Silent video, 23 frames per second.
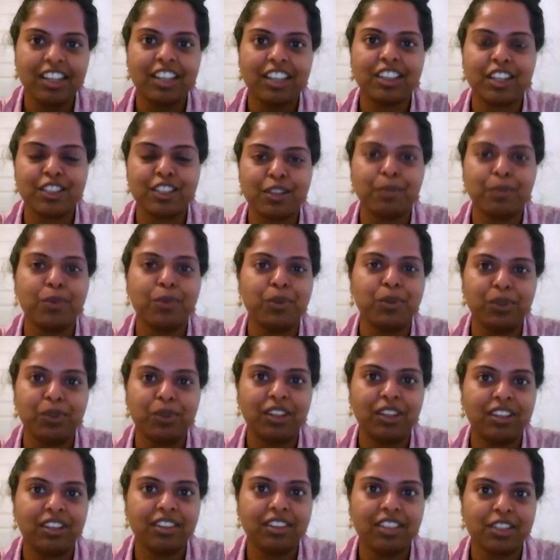That's a
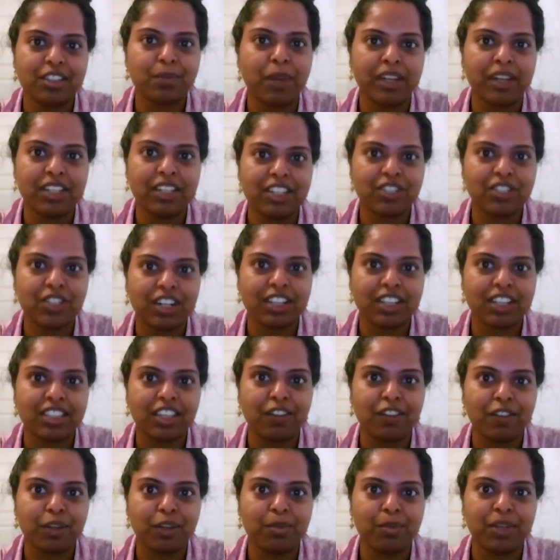beauty this meditation has
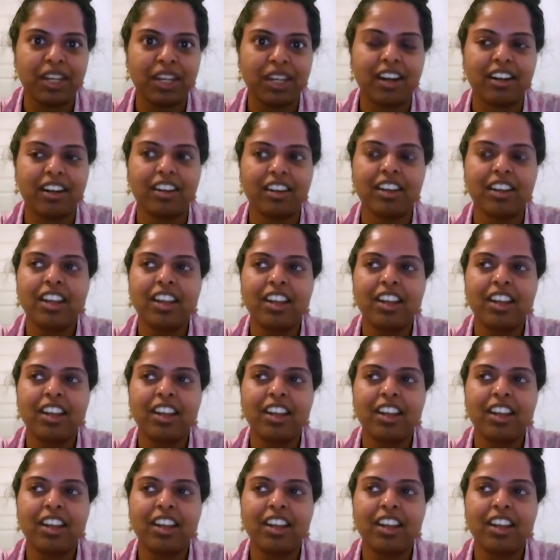given me, and